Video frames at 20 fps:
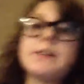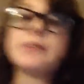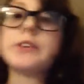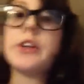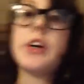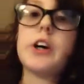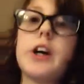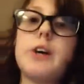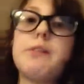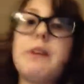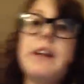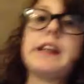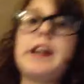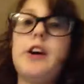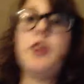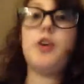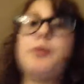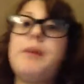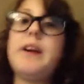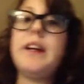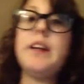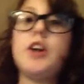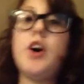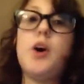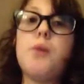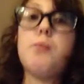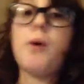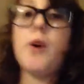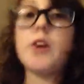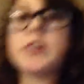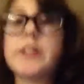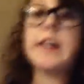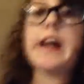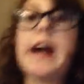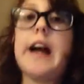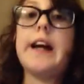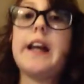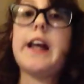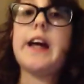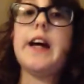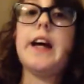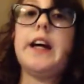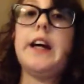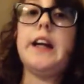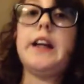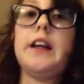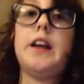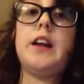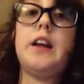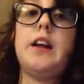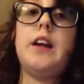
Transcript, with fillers: I'm sorry, but there will be no more Skyden.